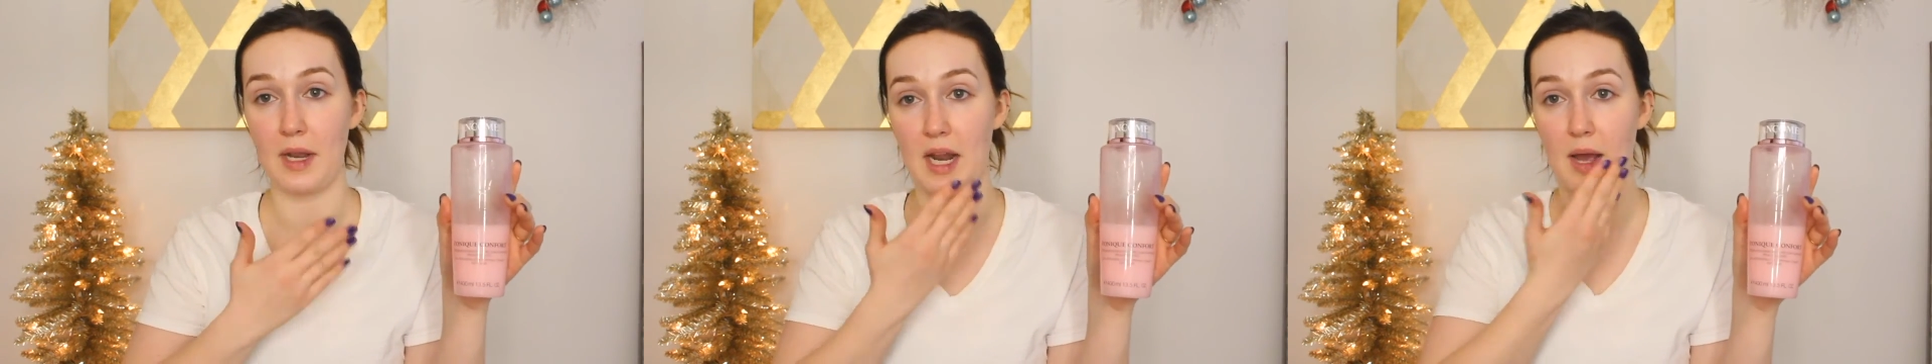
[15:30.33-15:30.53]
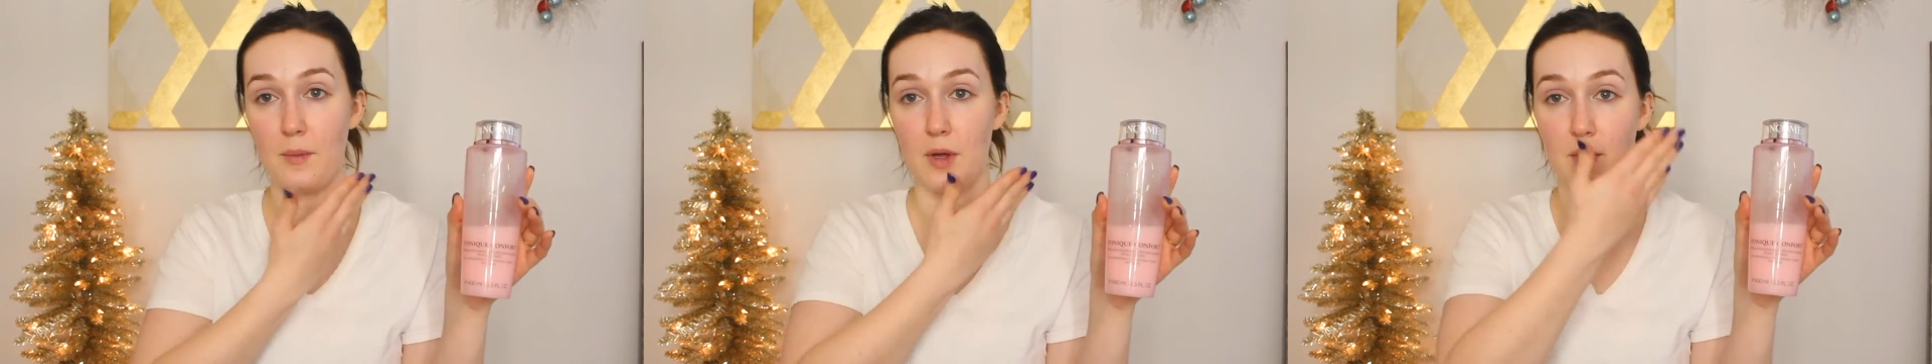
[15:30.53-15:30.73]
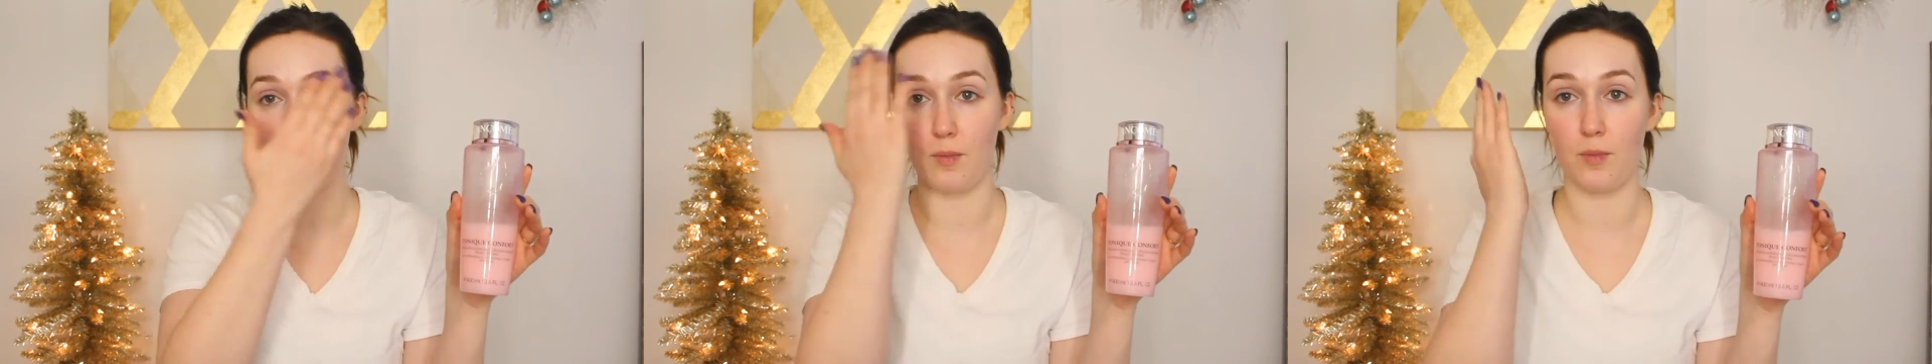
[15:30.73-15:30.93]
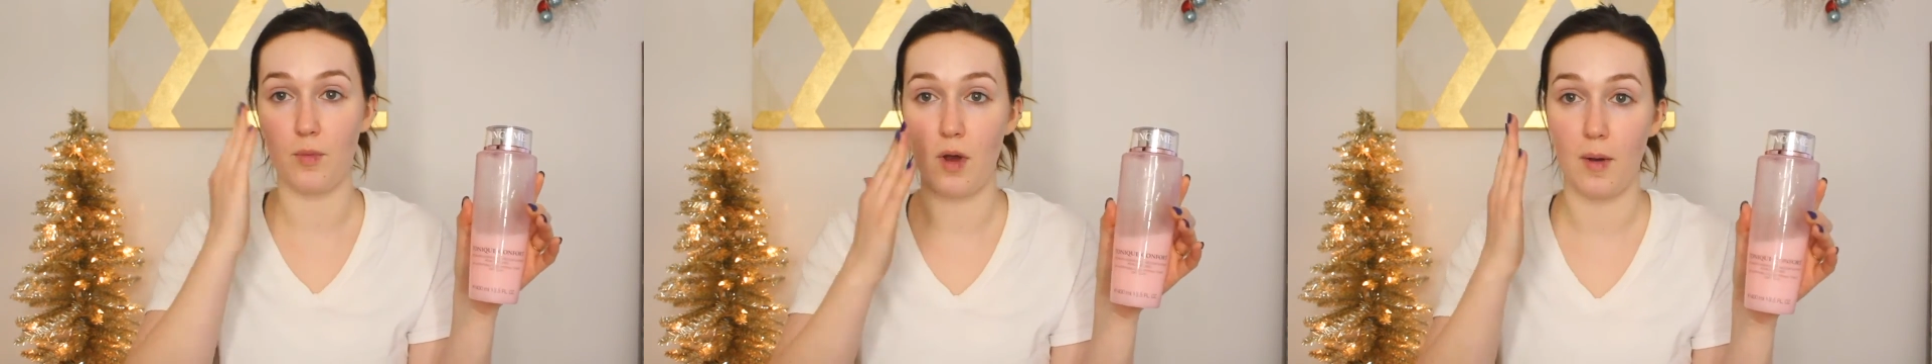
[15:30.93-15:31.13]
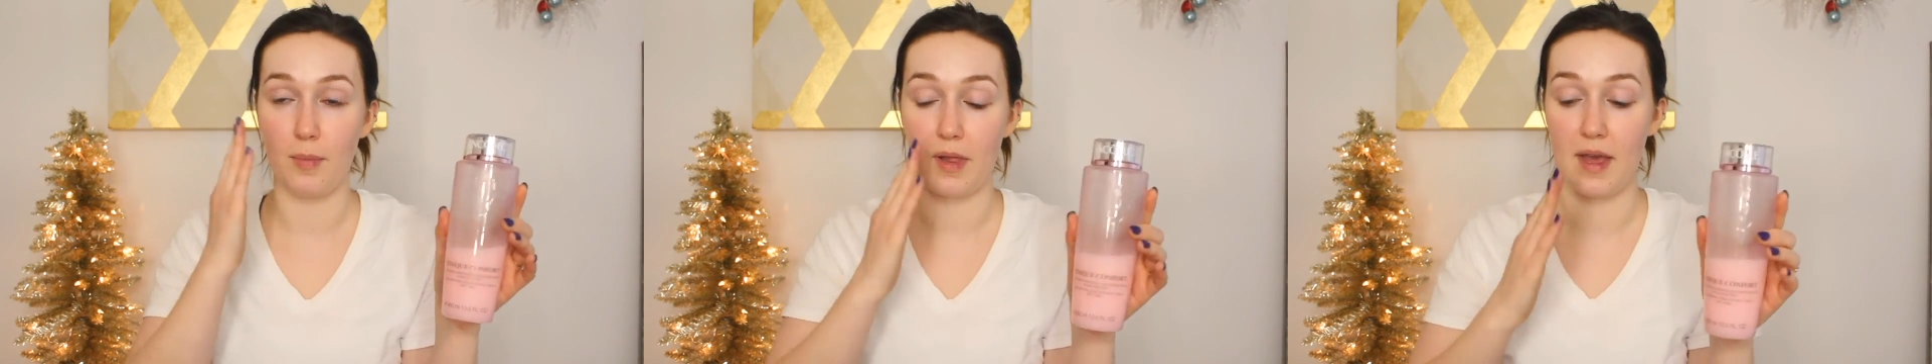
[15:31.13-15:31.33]
and I would
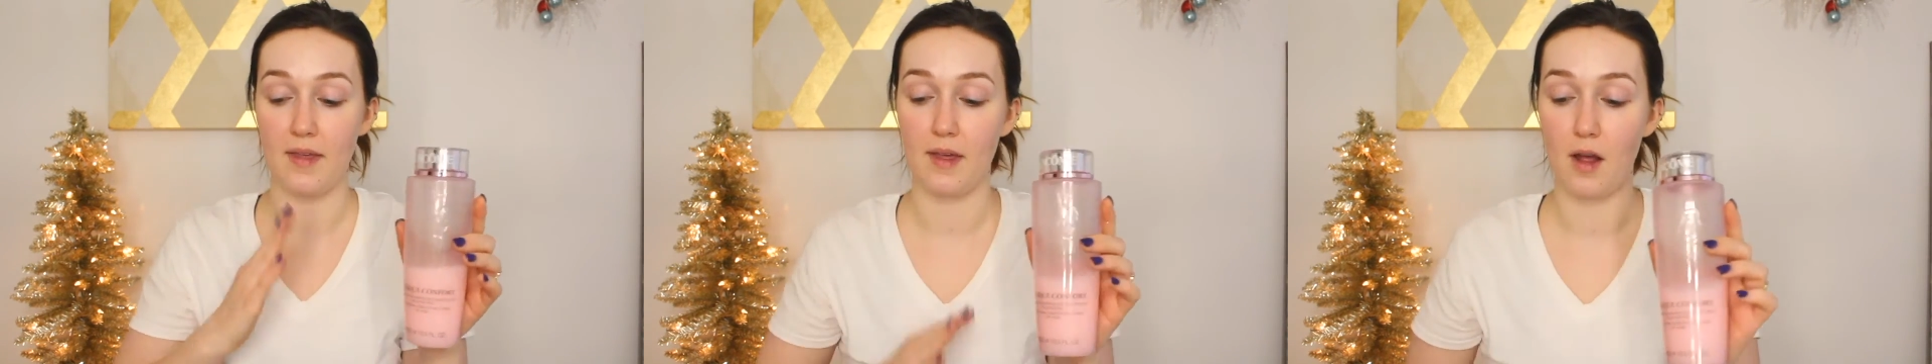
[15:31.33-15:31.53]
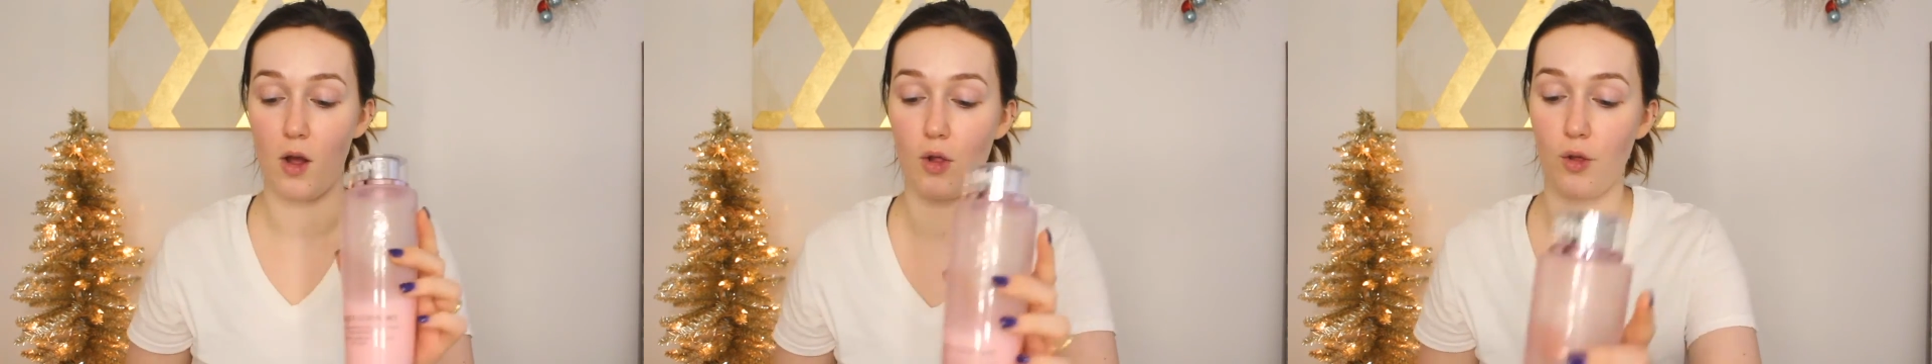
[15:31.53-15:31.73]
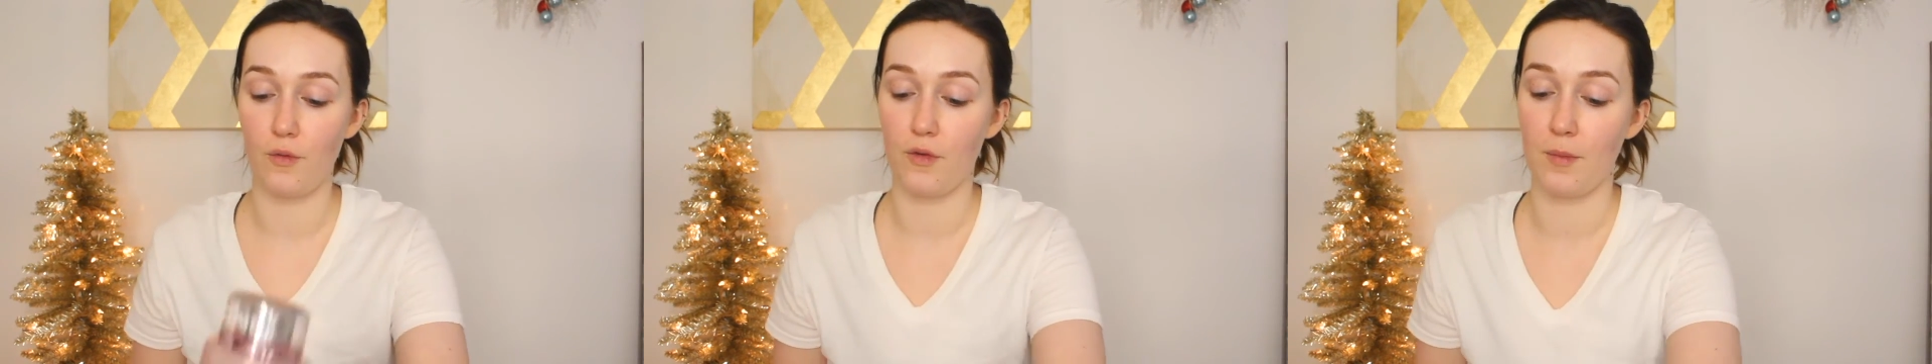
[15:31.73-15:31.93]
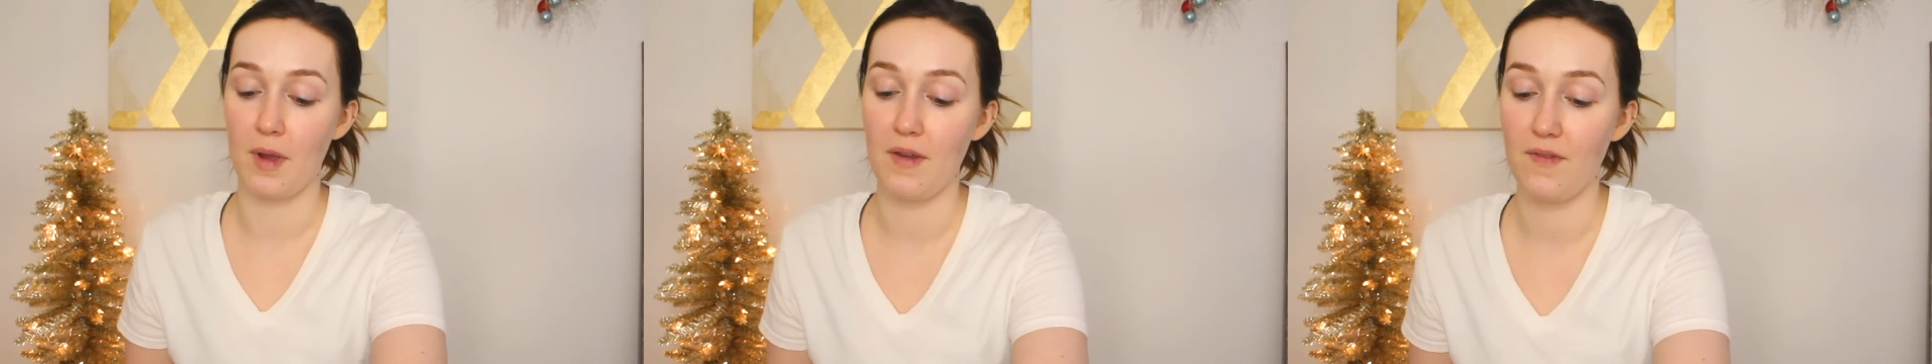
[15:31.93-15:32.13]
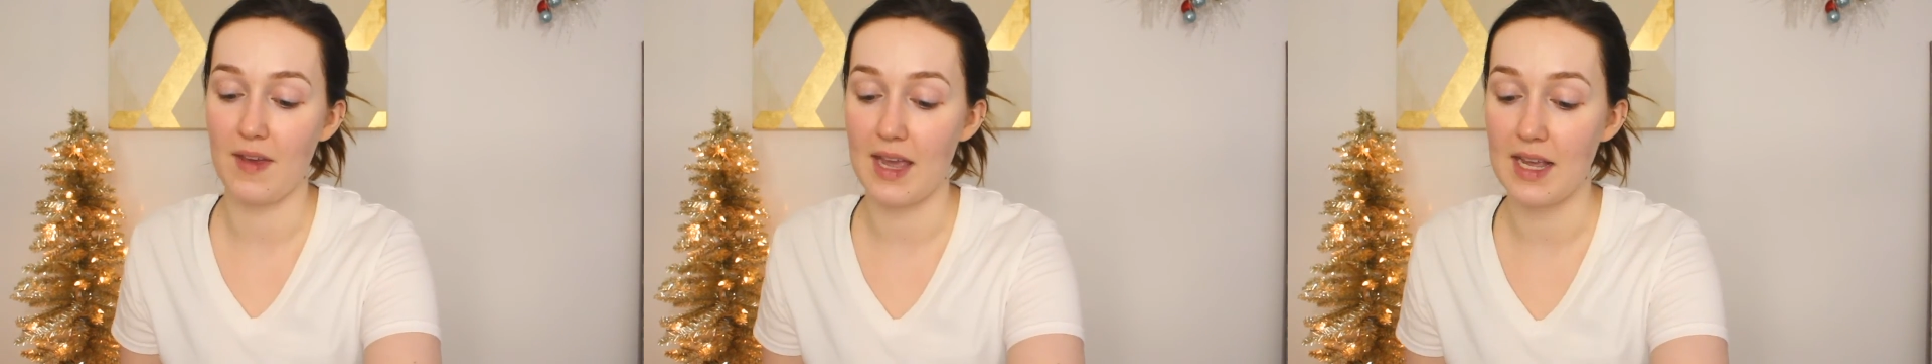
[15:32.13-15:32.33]
apply that all over
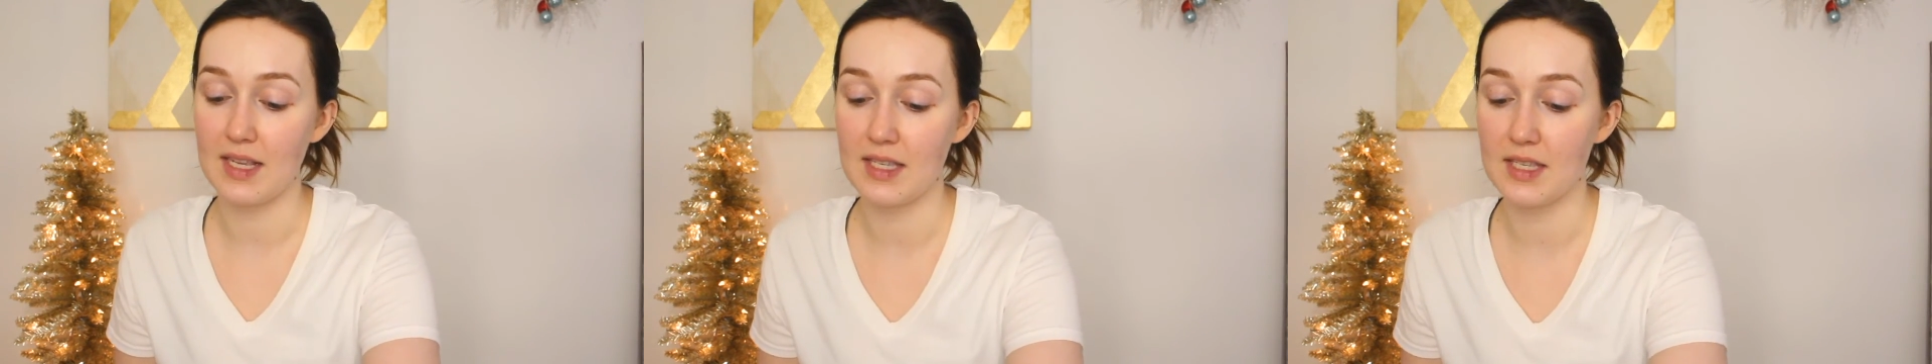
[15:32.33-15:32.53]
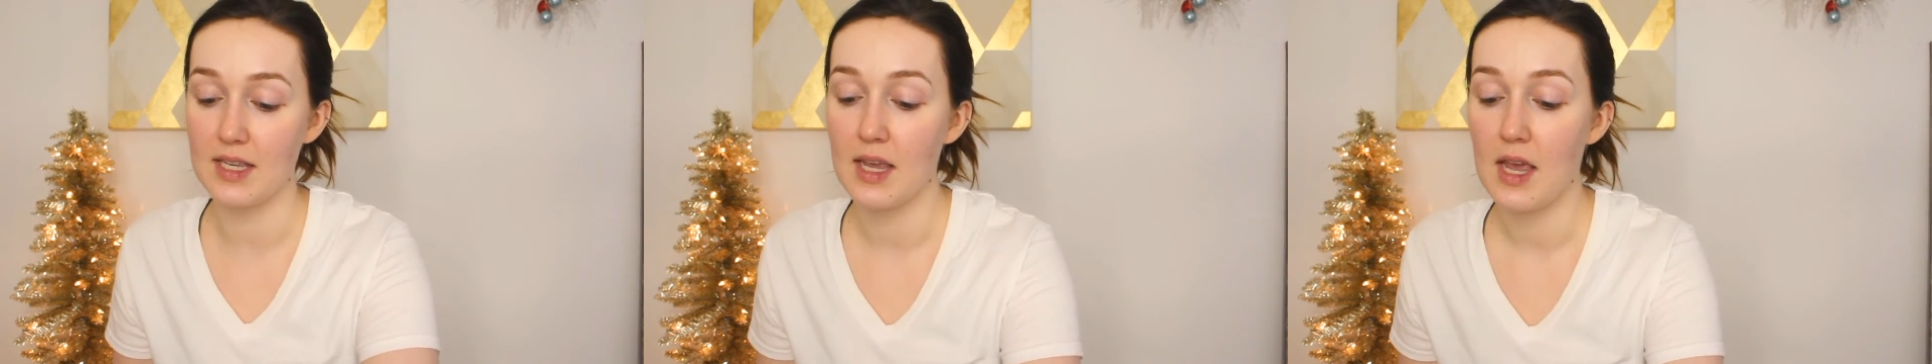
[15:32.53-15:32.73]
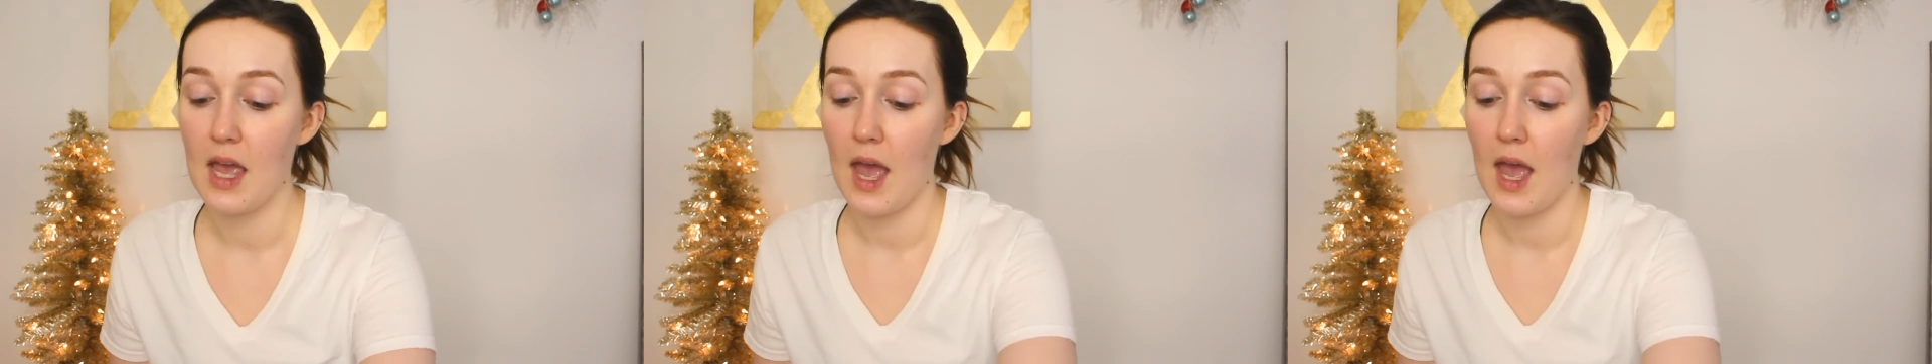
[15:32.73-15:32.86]
my face.